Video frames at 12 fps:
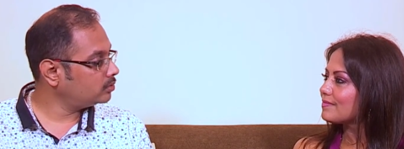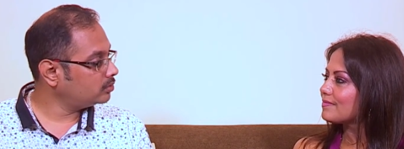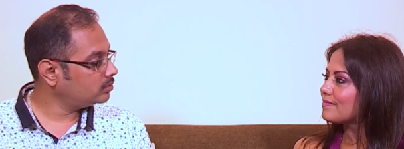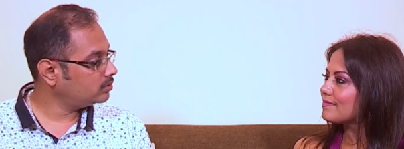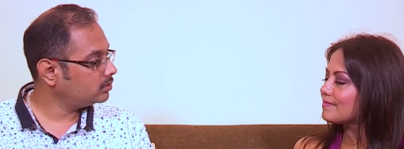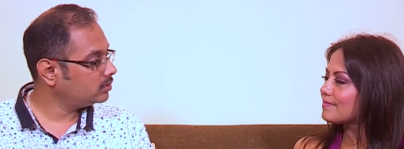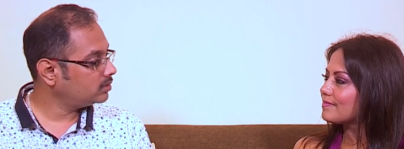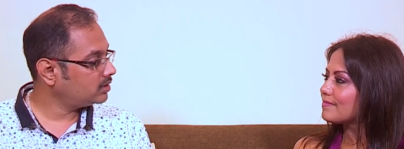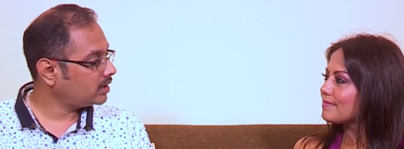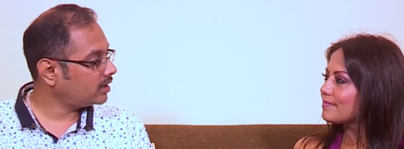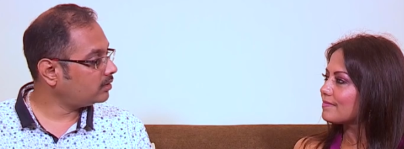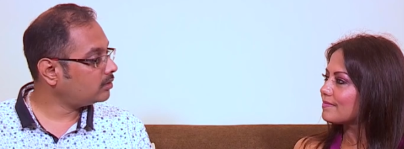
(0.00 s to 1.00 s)
Speaker 1: do
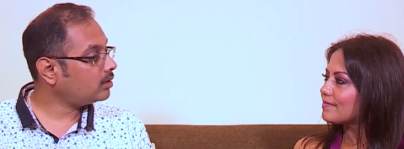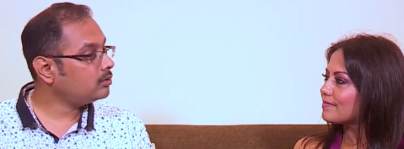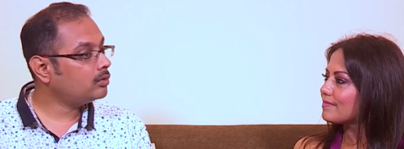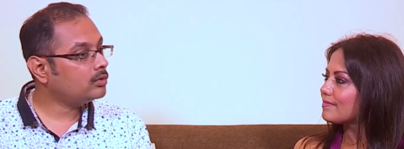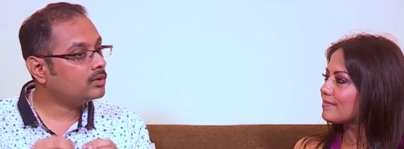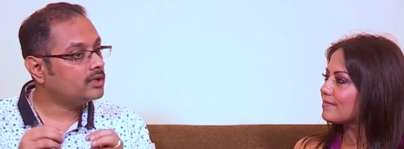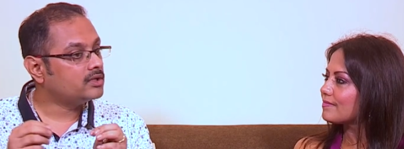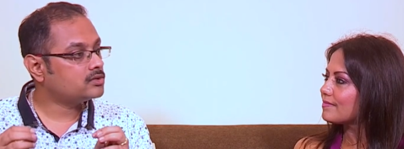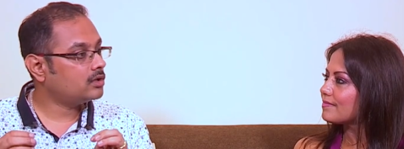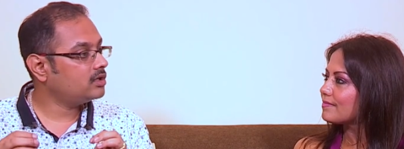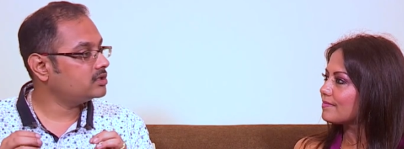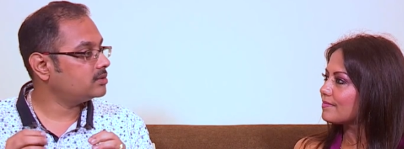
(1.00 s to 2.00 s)
and not go to an
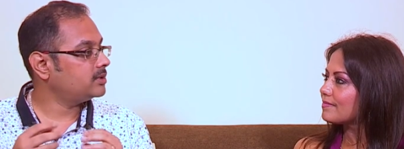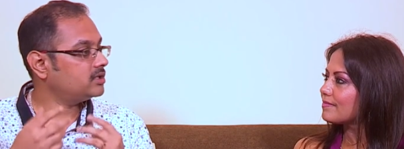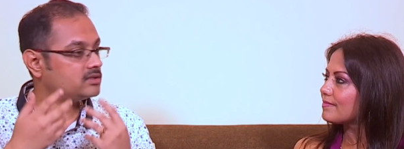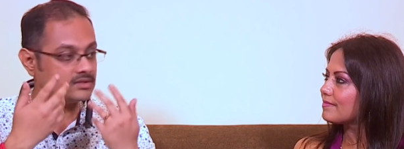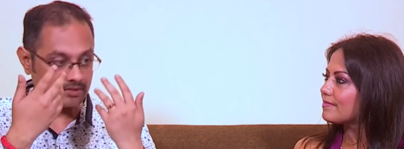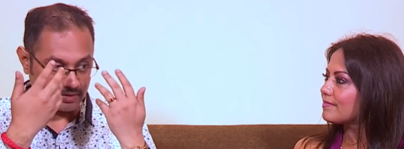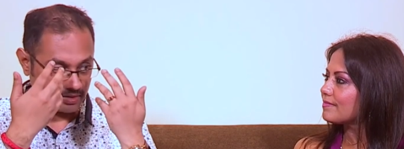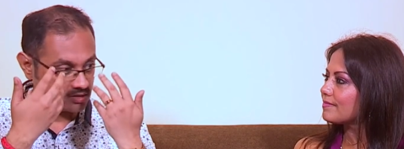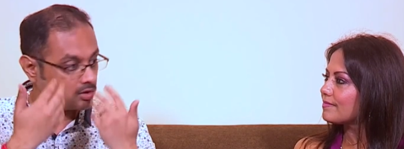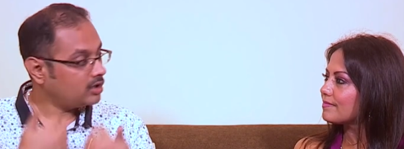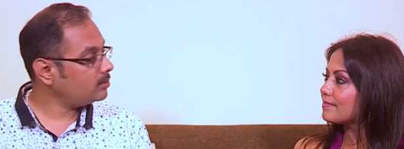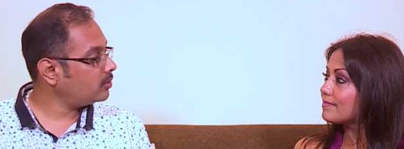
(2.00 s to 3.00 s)
astrologer, because it's
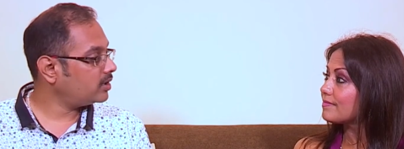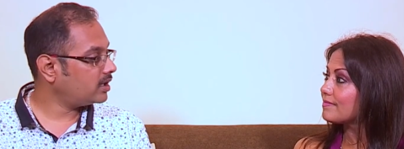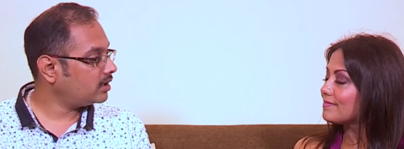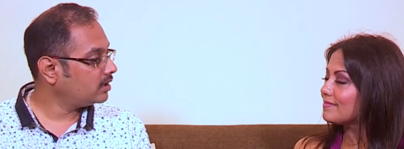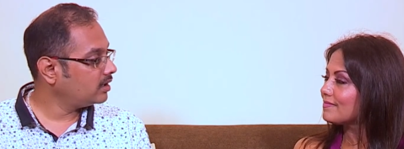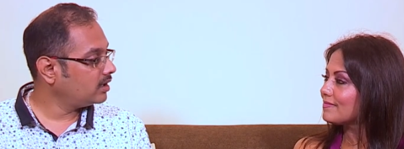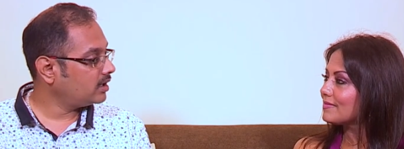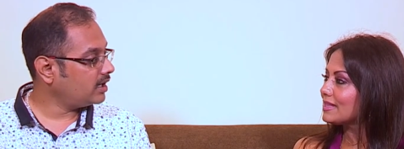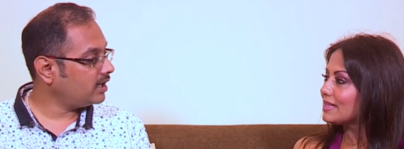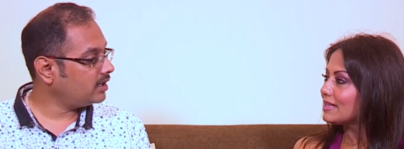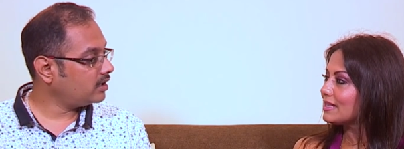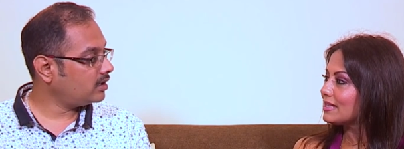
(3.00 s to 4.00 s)
all about
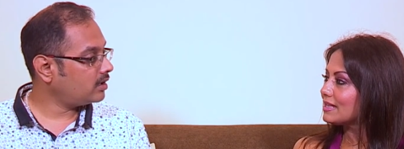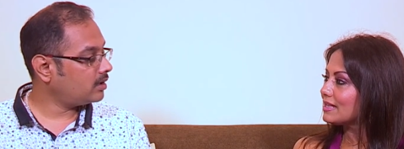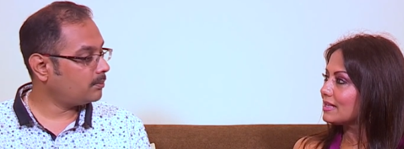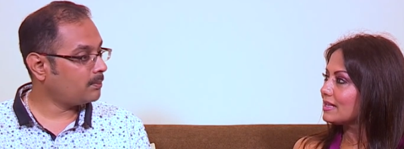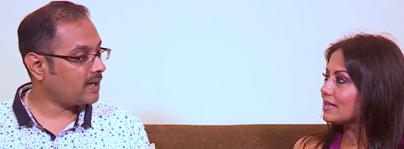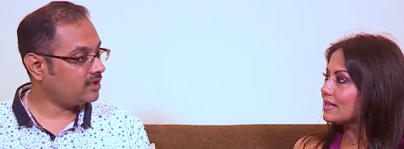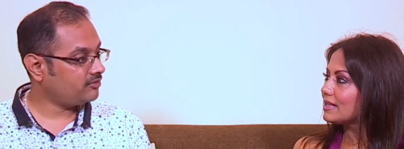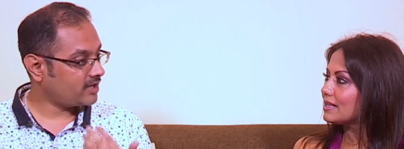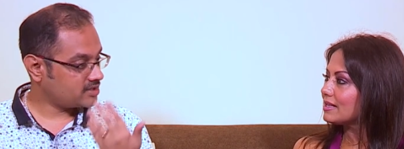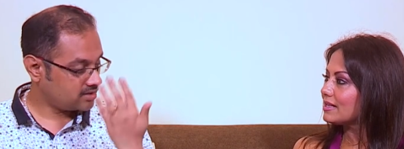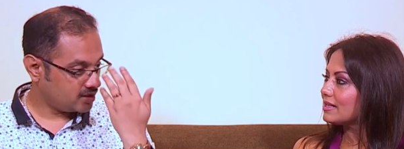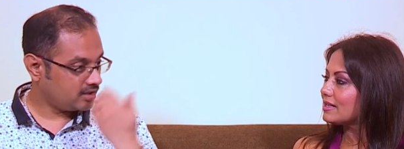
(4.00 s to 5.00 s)
inner
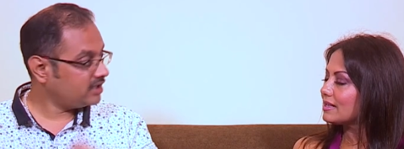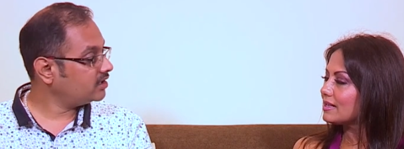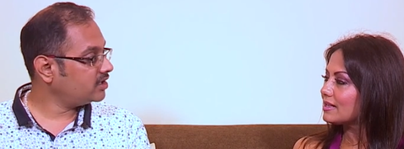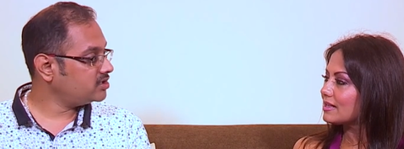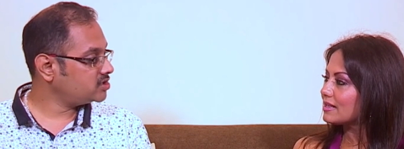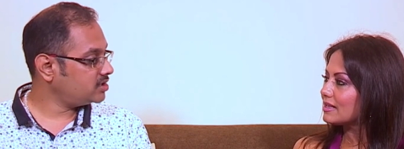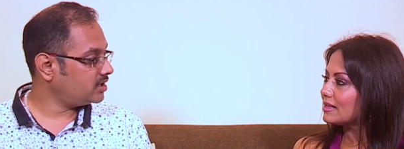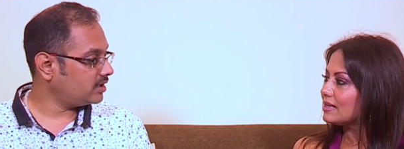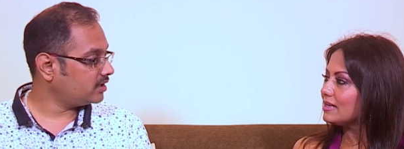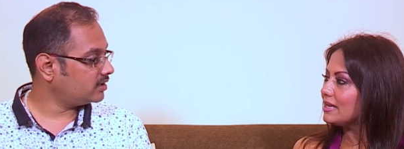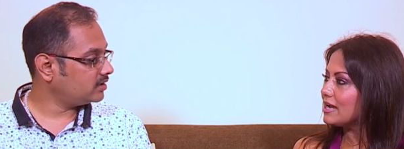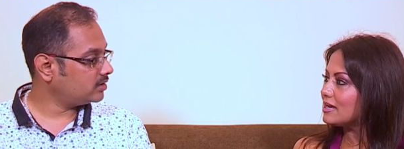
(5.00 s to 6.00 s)
manufacturing, inner
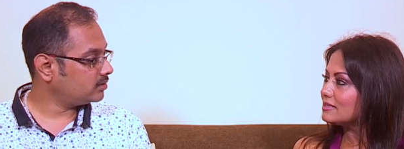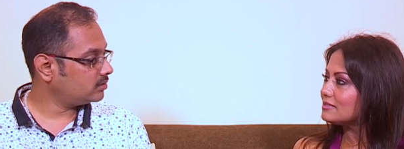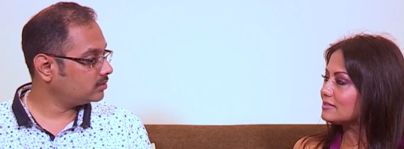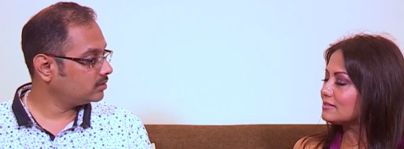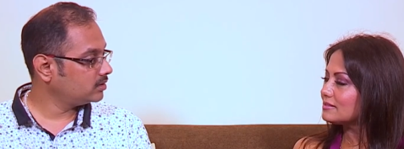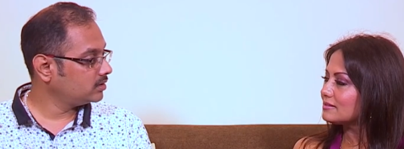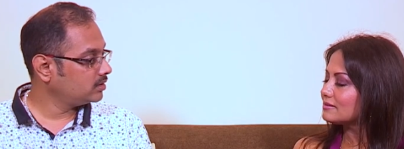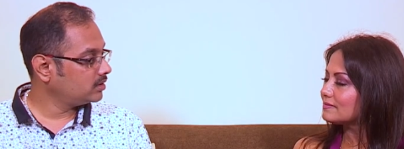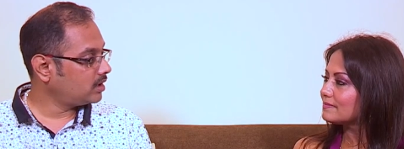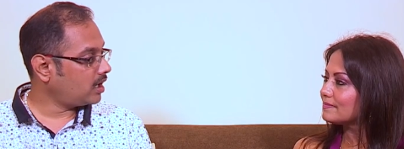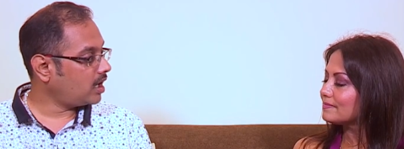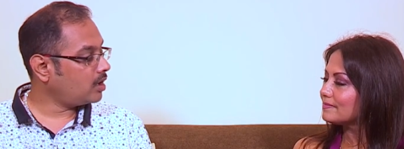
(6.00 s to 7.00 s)
engineering.
Speaker 2: Yes. You know?
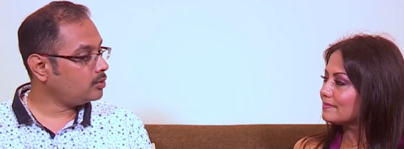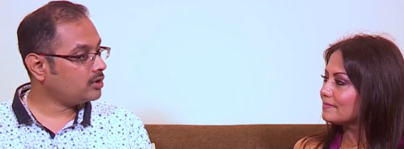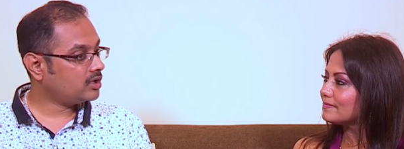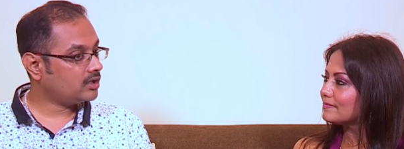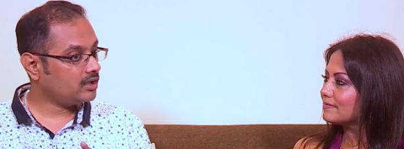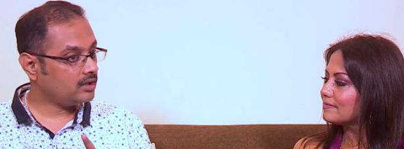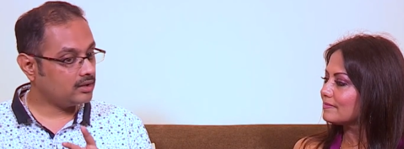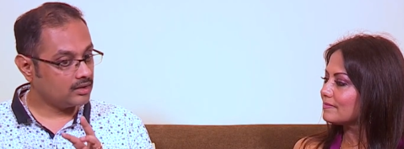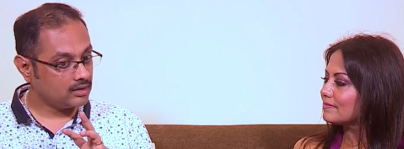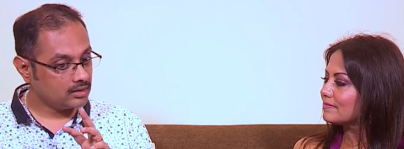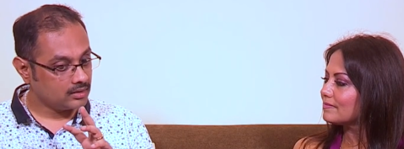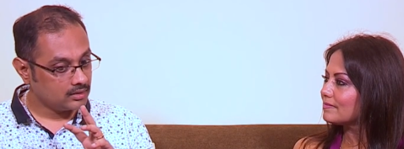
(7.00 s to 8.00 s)
Speaker 1: How you can,
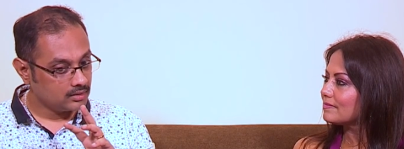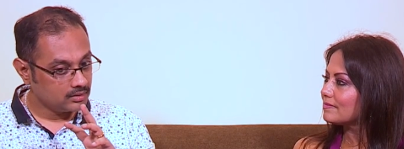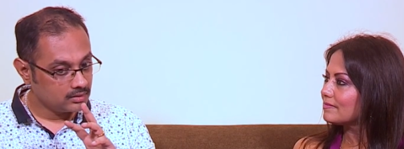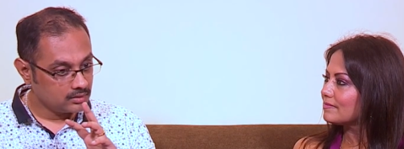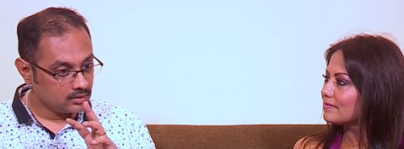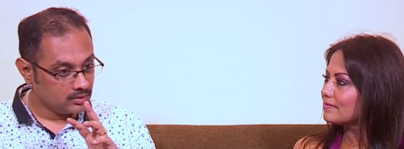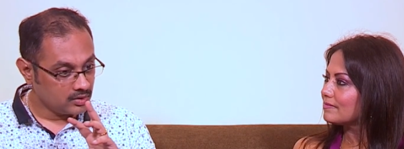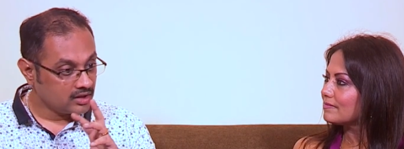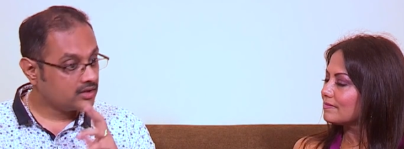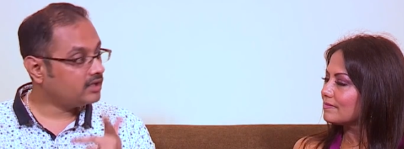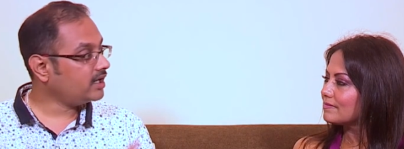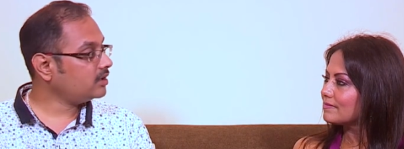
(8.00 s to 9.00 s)
you can
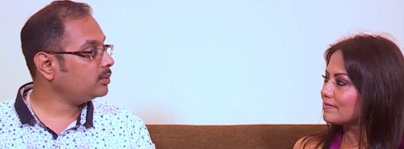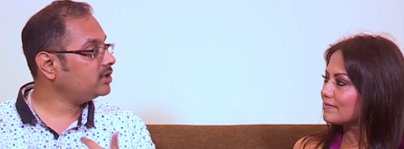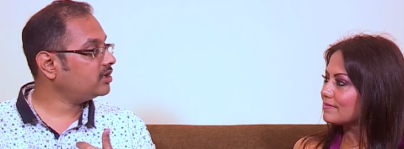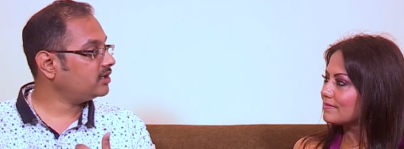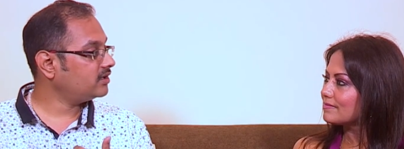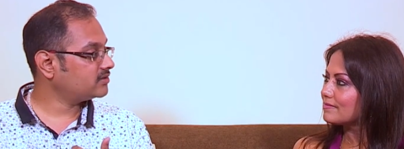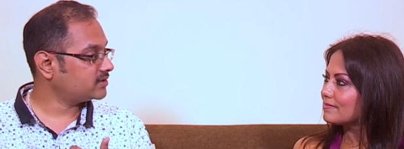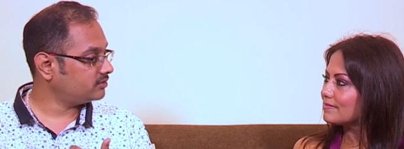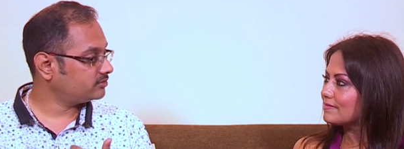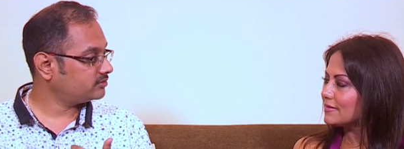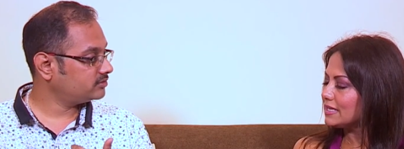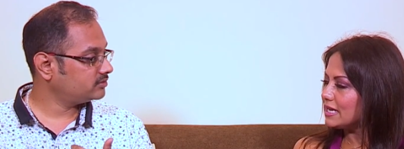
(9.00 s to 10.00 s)
connect with your inner self.
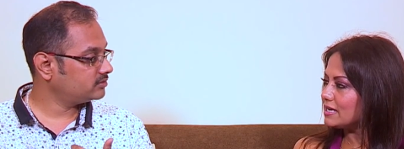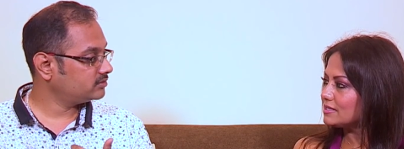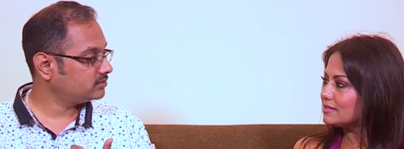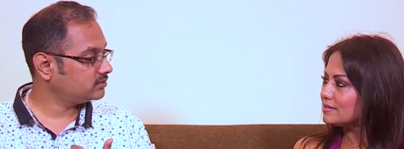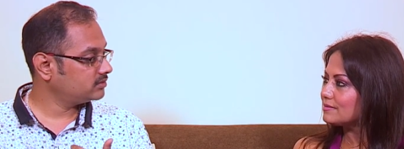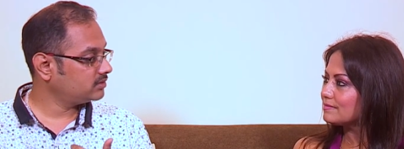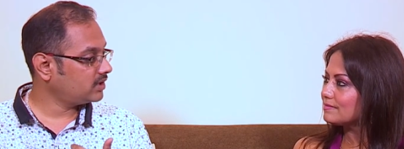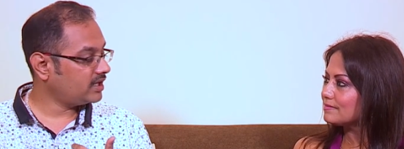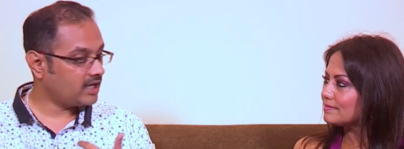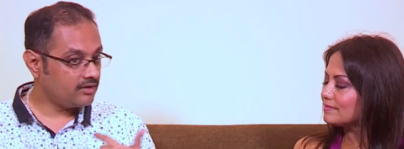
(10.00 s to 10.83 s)
Speaker 2: Yes. And